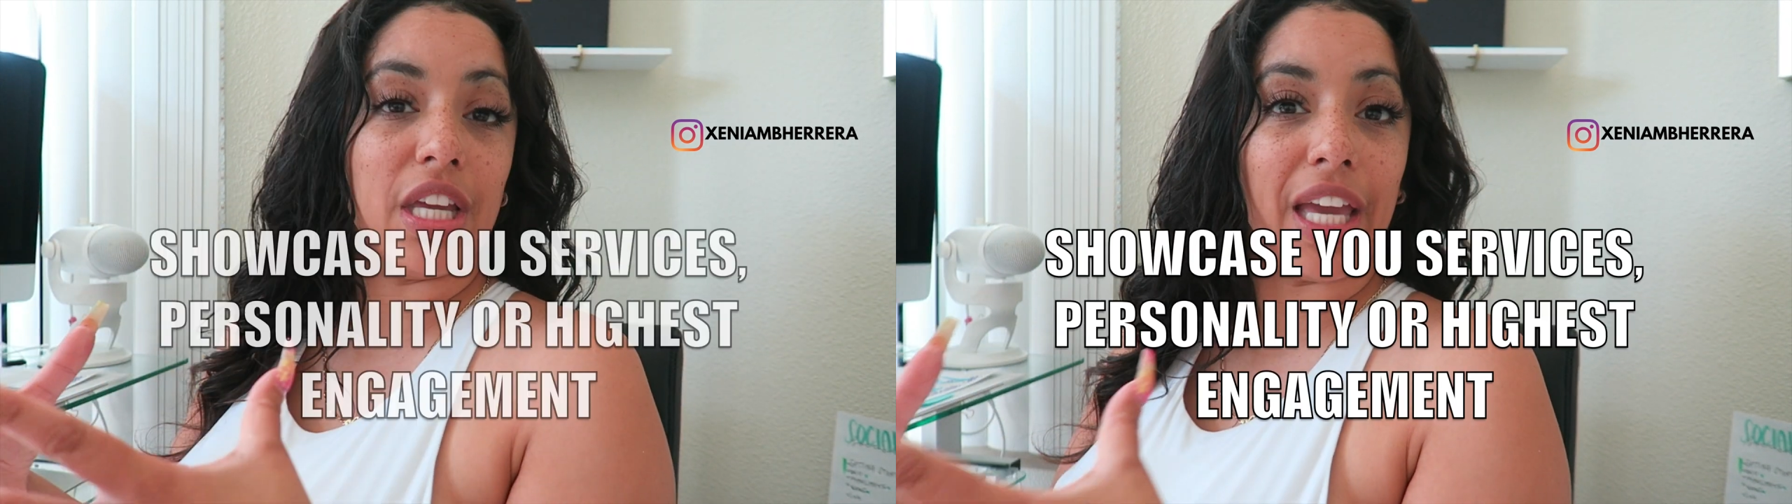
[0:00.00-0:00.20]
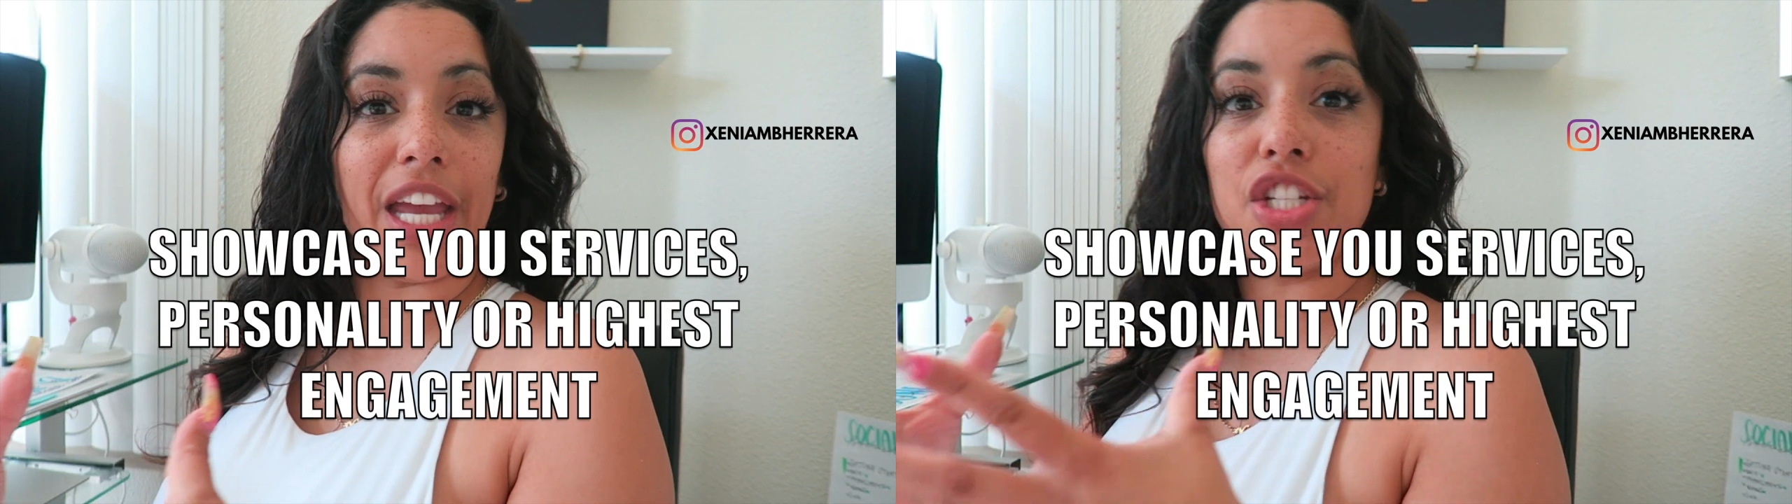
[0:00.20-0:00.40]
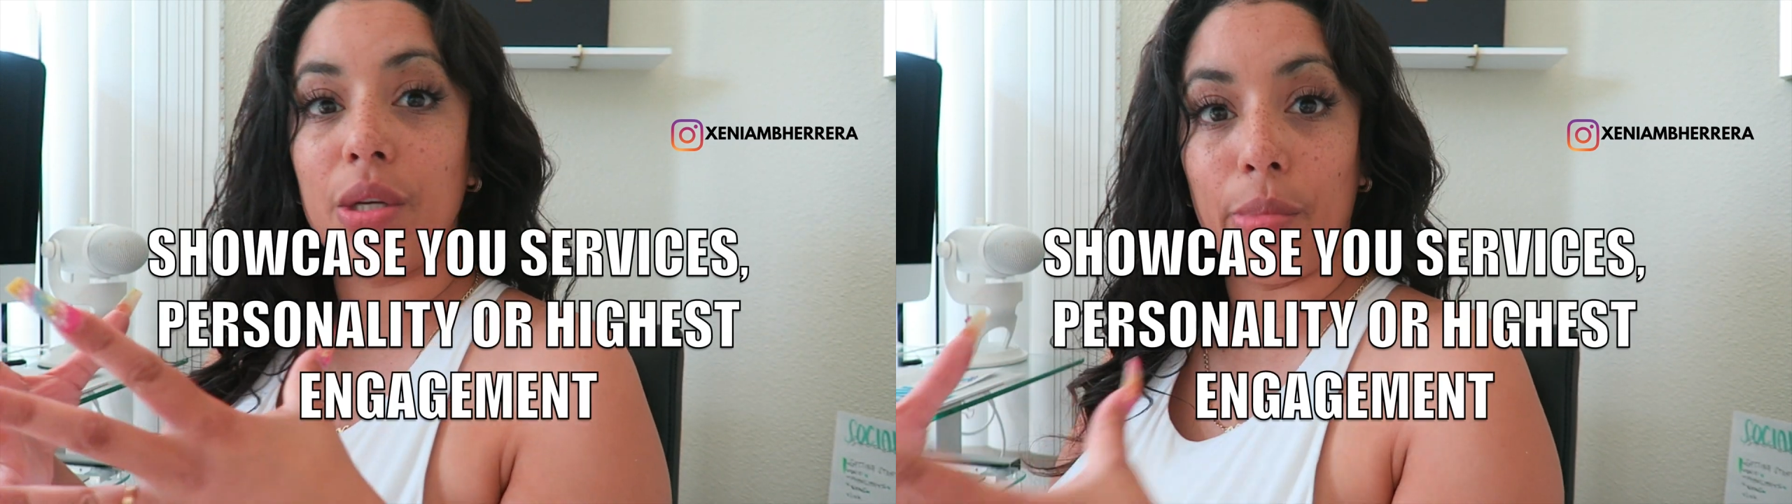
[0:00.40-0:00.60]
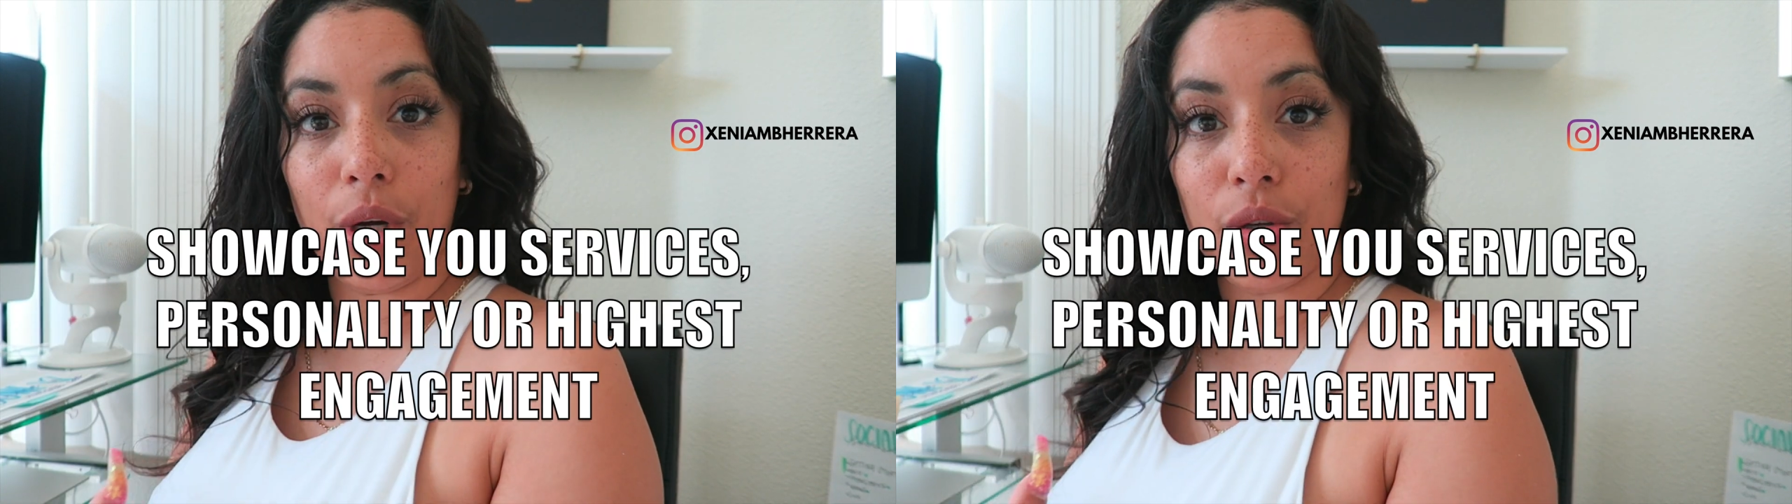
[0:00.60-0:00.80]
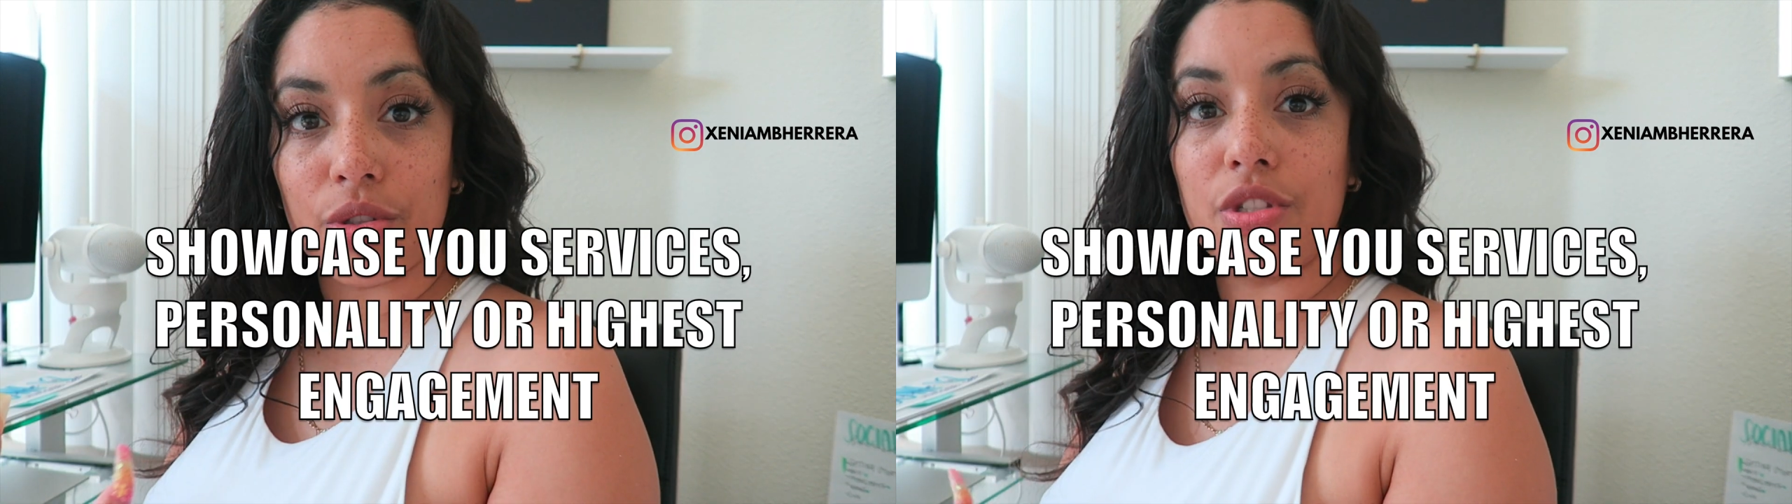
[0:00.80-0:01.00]
engaging
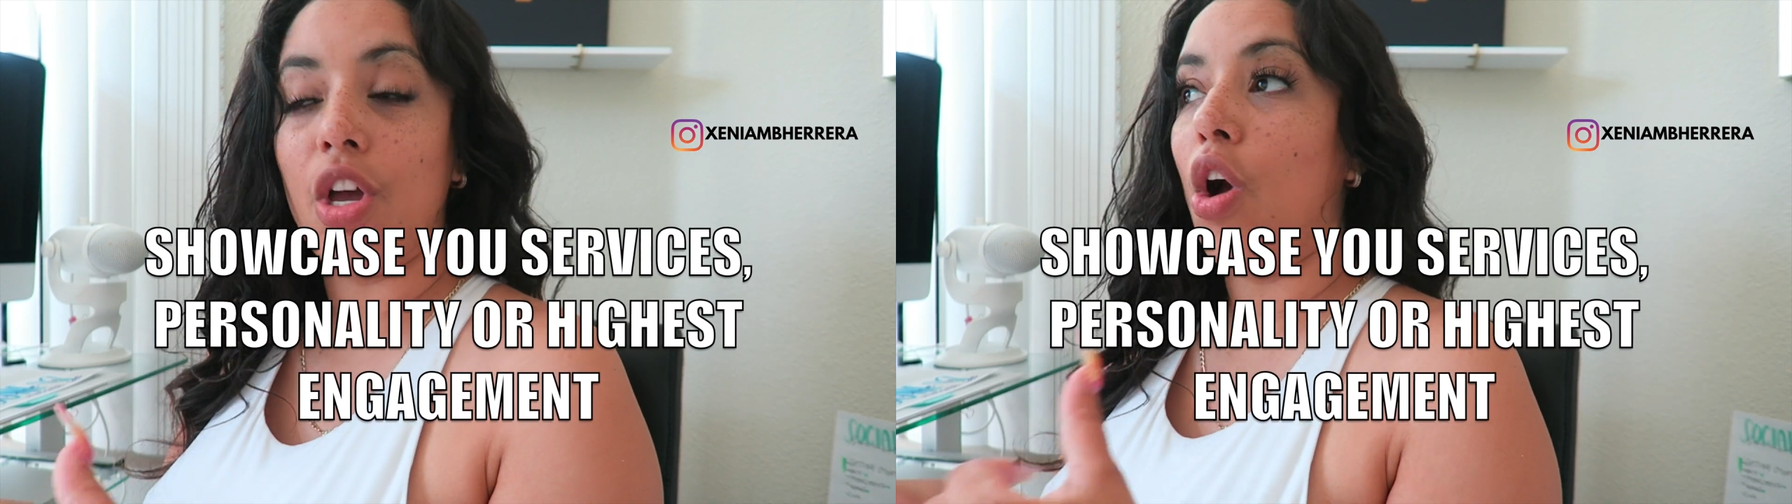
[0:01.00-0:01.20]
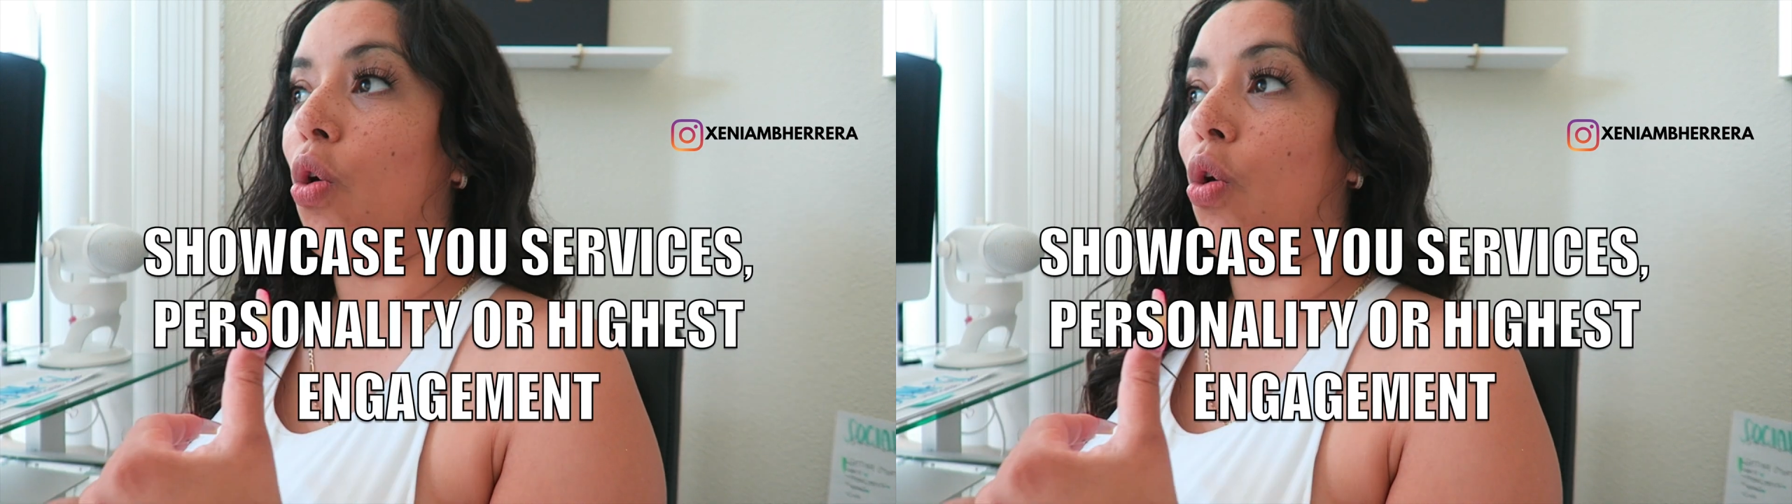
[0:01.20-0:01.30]
posts,